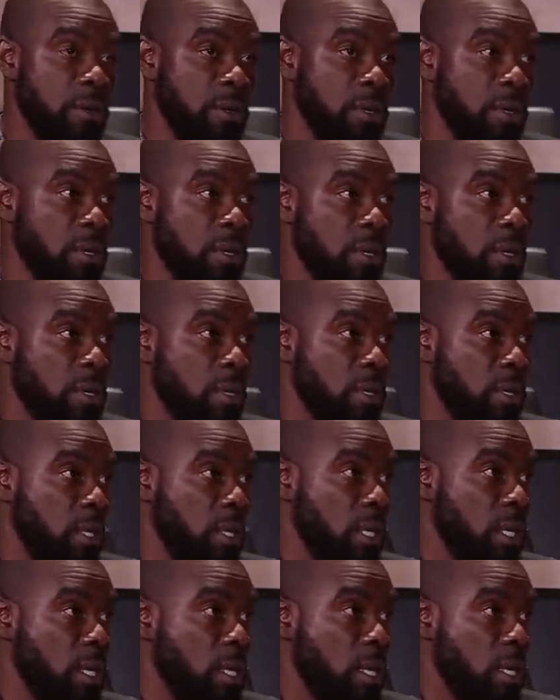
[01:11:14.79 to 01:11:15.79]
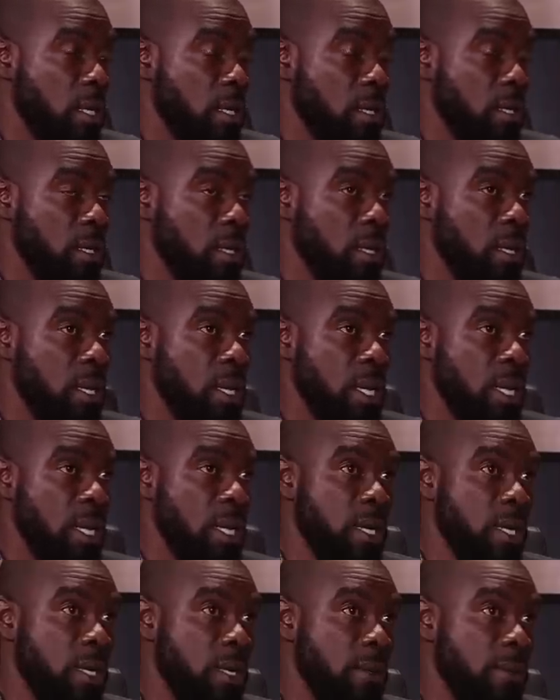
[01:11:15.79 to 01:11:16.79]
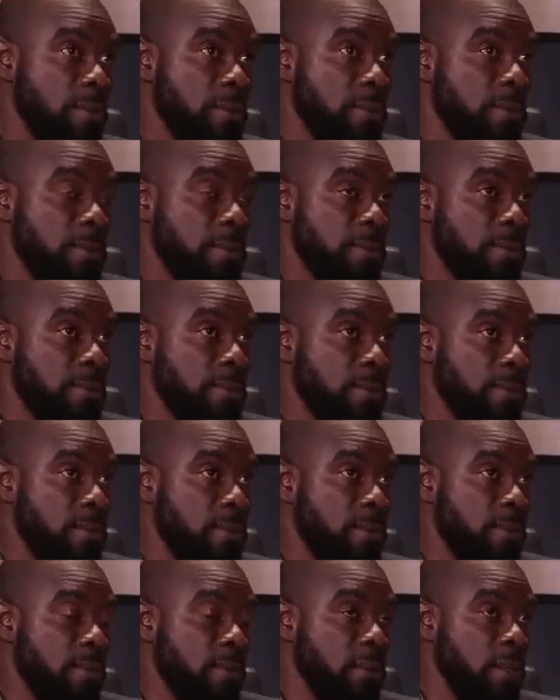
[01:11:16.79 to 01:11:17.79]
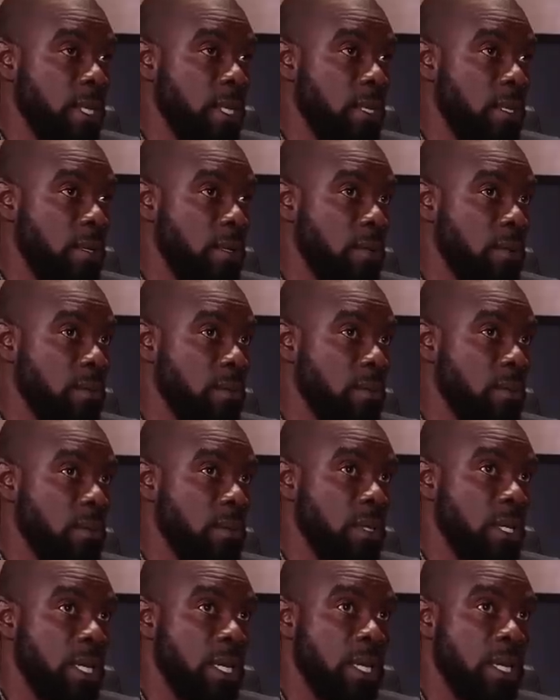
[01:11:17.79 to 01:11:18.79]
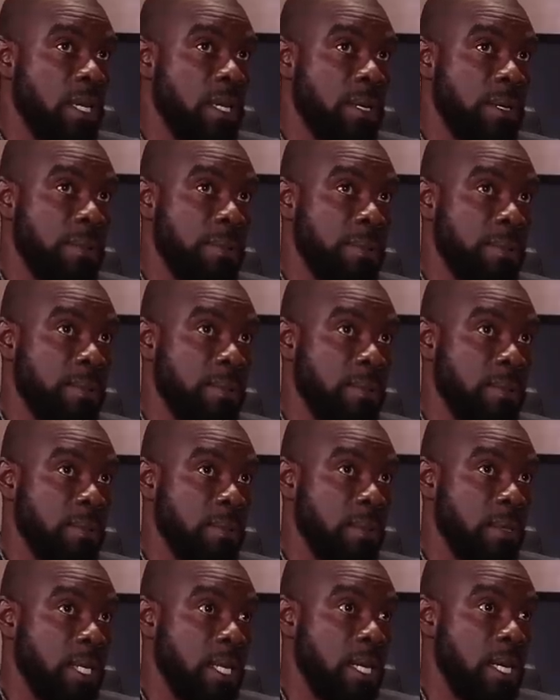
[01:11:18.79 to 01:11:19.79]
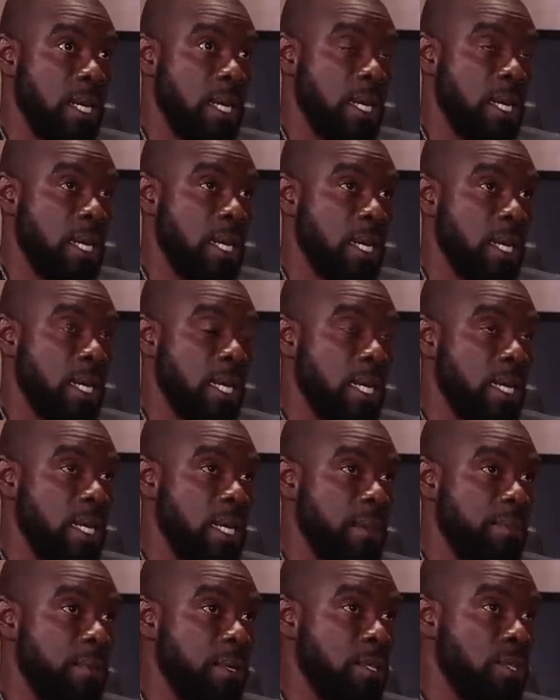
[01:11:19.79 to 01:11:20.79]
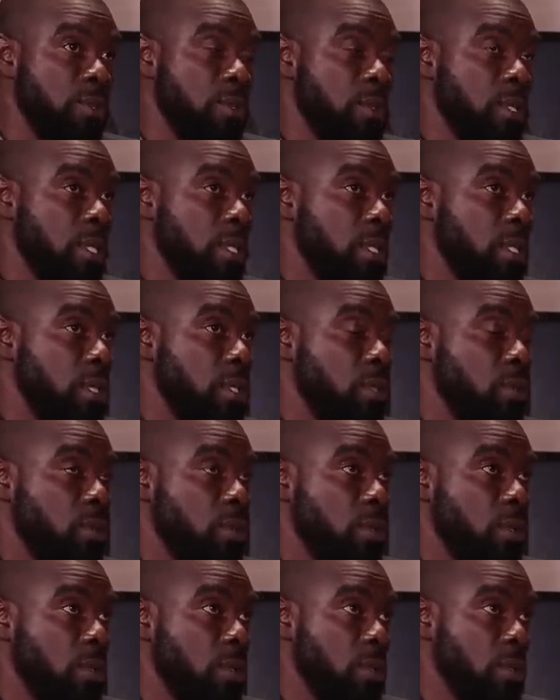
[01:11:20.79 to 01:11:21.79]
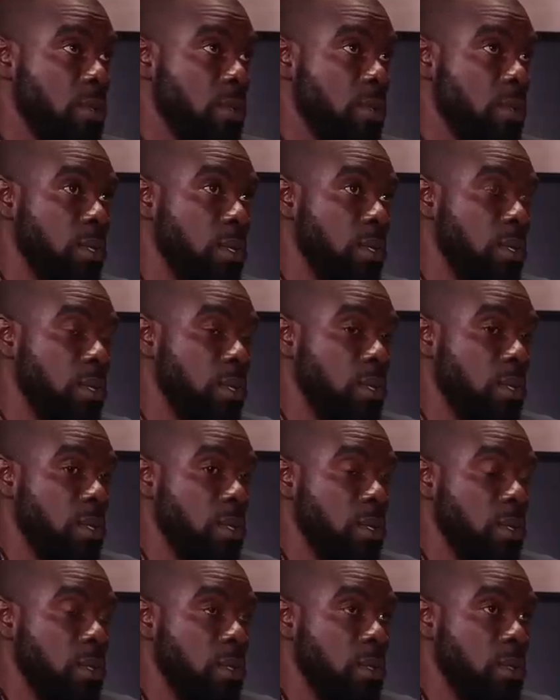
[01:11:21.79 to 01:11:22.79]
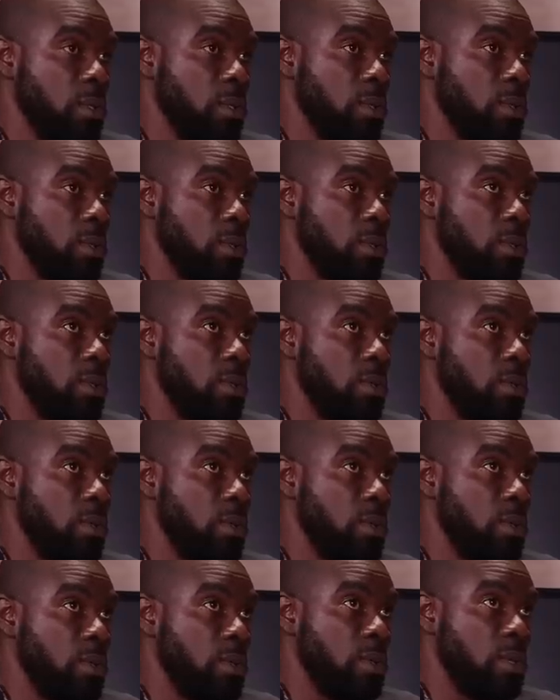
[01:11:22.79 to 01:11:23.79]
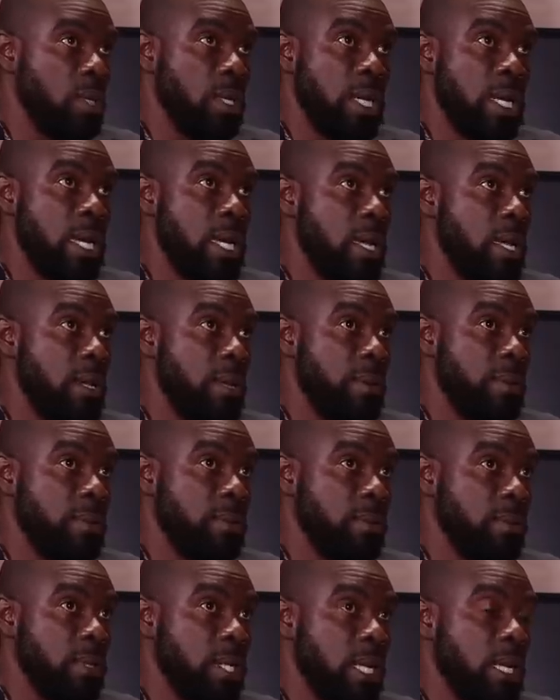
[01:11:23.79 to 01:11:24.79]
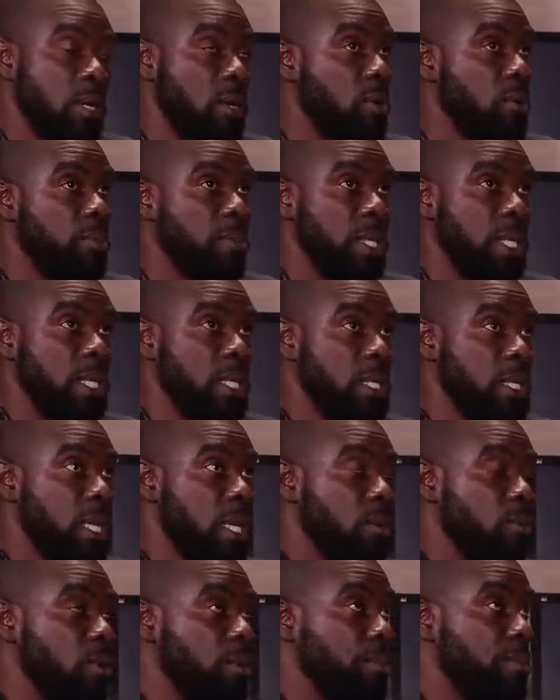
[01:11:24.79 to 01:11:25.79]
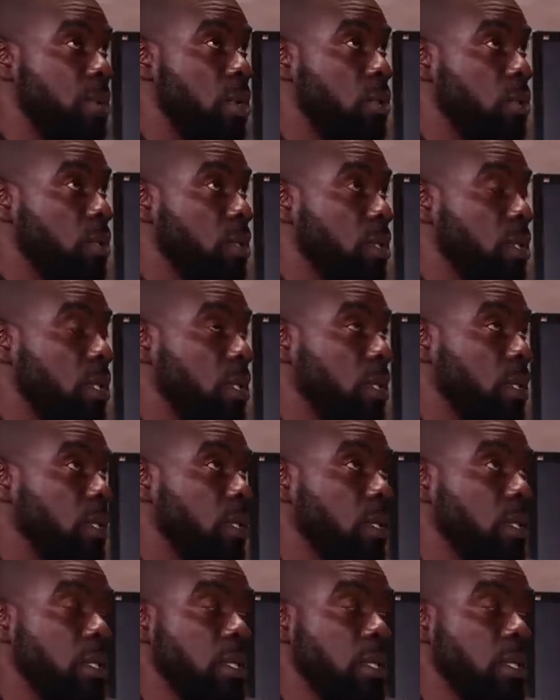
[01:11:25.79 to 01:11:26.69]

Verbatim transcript: Gargamel. Yeah, and you know, um, I got the opportunity to to do um, a combination with Bounty.